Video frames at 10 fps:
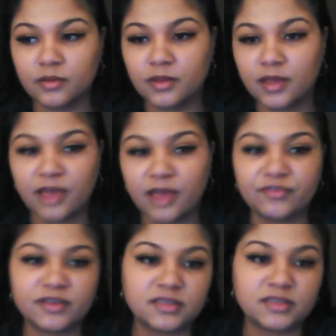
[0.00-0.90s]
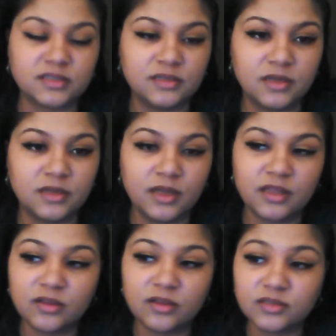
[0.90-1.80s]
canvas.
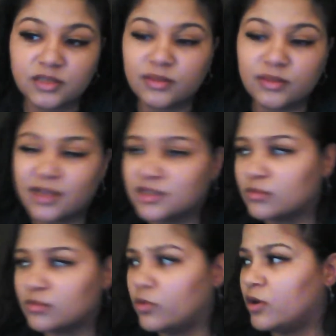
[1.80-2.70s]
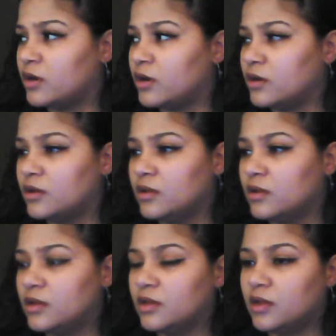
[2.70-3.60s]
It does look more
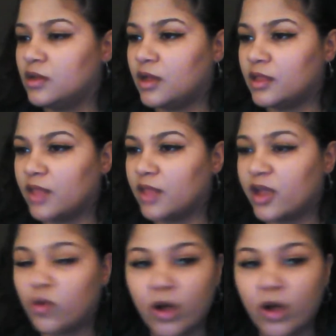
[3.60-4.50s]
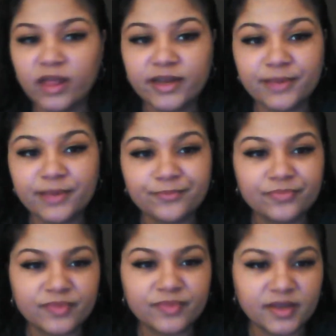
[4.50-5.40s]
like quality
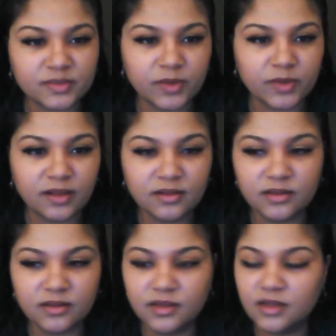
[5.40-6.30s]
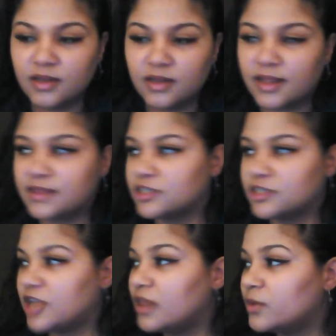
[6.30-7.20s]
as well. Like the
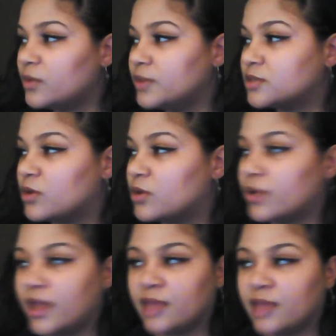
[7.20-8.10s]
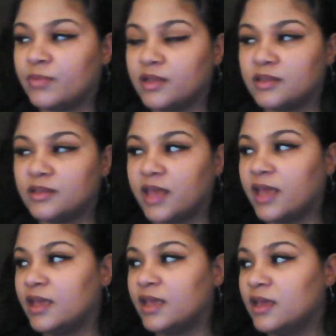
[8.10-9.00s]
shallow ones are okay, but they